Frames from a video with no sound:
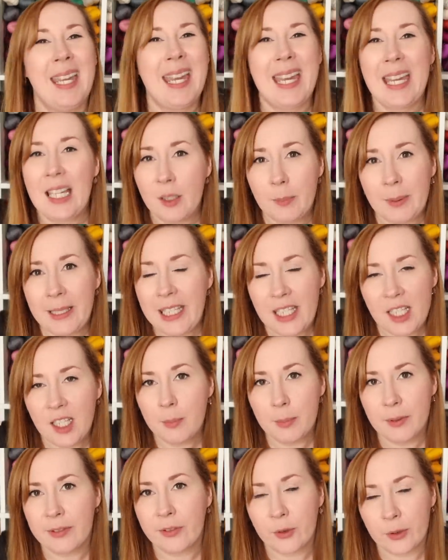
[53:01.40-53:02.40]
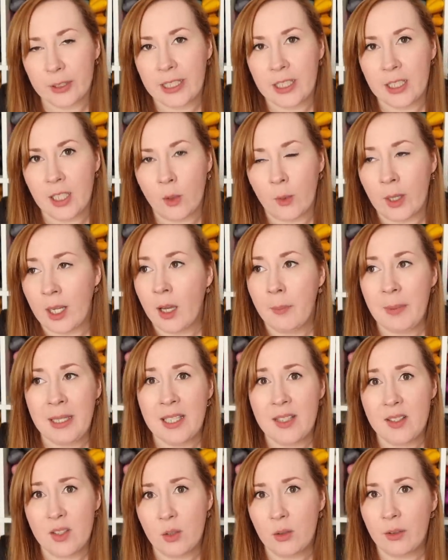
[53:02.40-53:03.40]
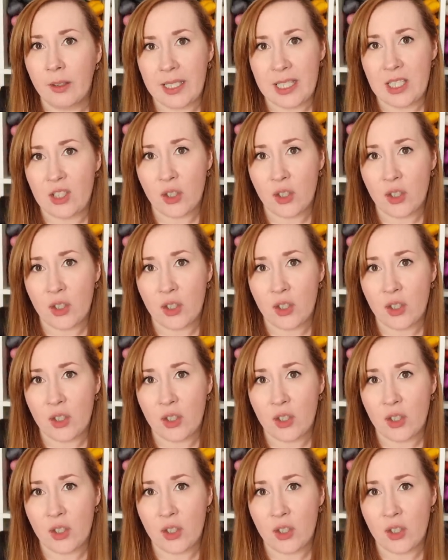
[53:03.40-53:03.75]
It'll be here before you know it. I mean, it's already